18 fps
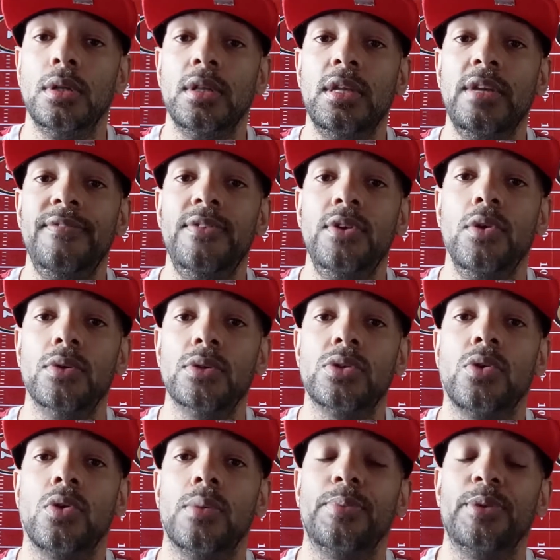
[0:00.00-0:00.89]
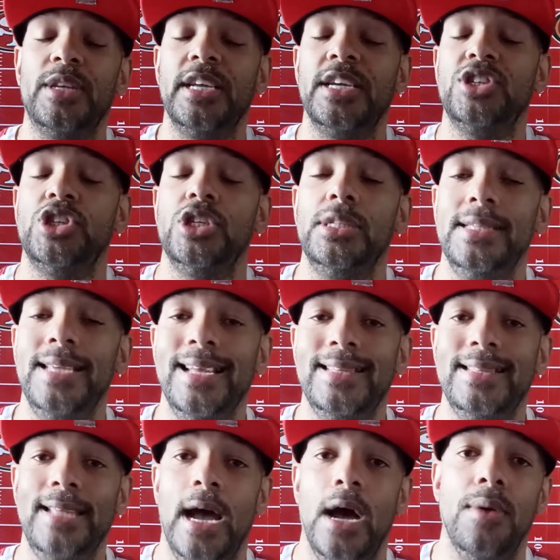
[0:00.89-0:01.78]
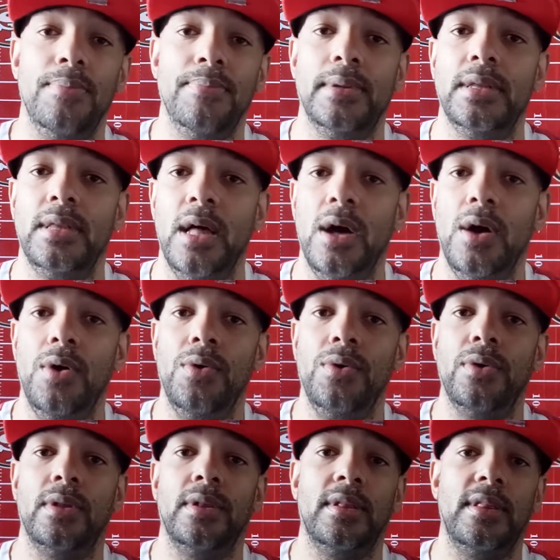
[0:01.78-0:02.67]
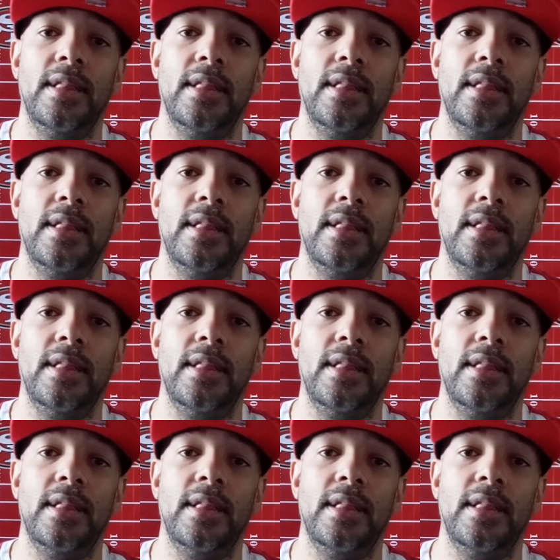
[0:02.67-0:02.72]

leave your score prediction down below.